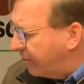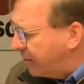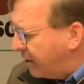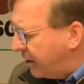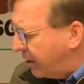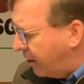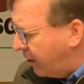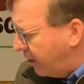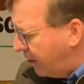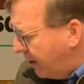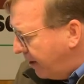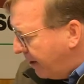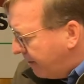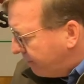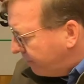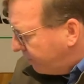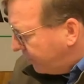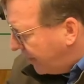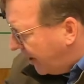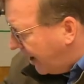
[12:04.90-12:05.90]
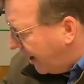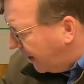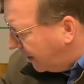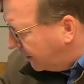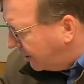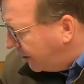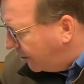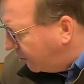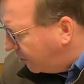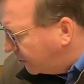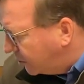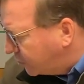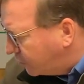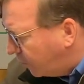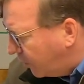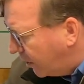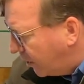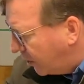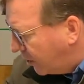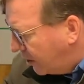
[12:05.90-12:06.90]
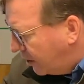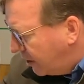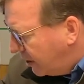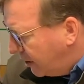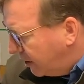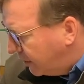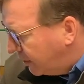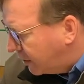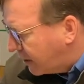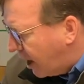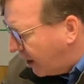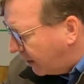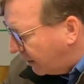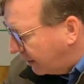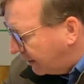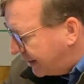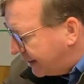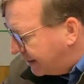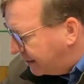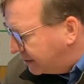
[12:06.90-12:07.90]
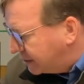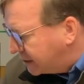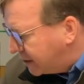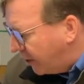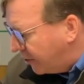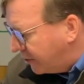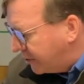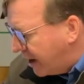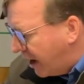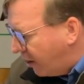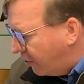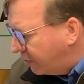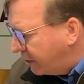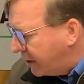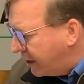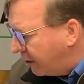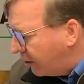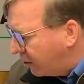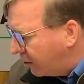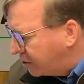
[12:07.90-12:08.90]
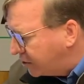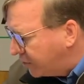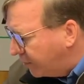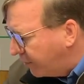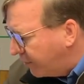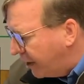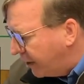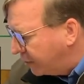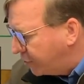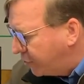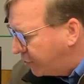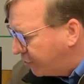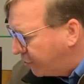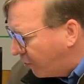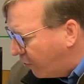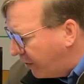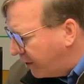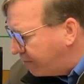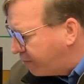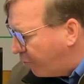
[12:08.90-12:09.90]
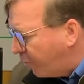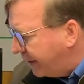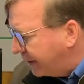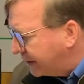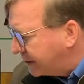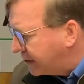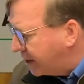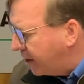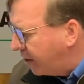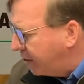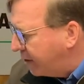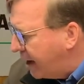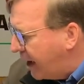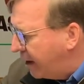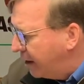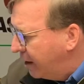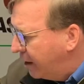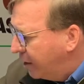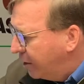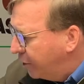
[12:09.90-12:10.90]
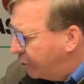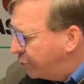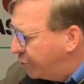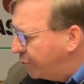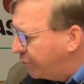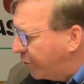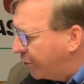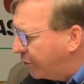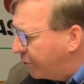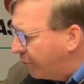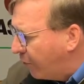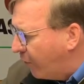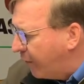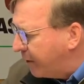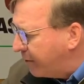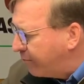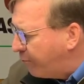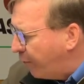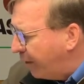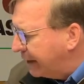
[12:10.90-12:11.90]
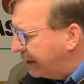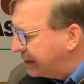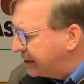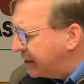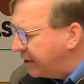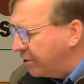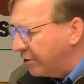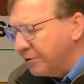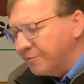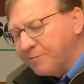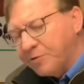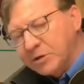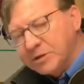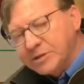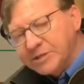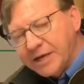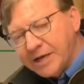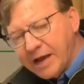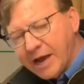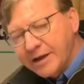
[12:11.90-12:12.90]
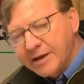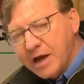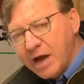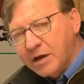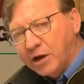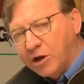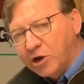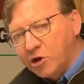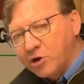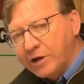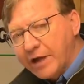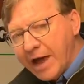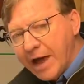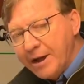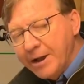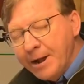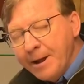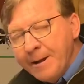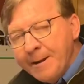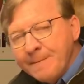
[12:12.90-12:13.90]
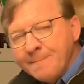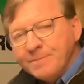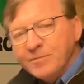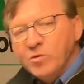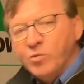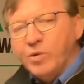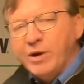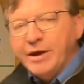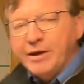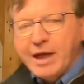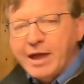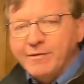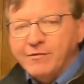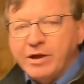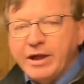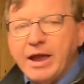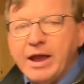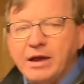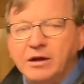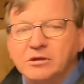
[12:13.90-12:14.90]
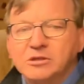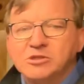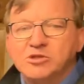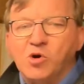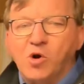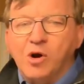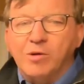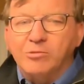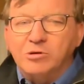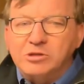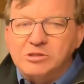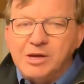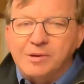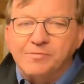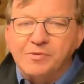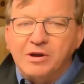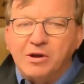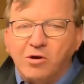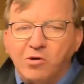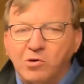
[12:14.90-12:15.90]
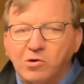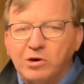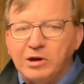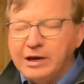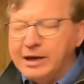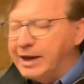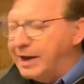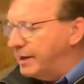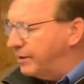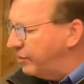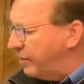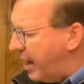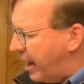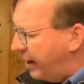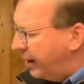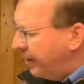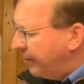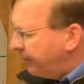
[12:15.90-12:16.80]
here, and here's where the cotyledons are down here. So we've got two growing points there yet, two good growing points here. The first thing I kind of look at when I have a hailstorm or something early like that,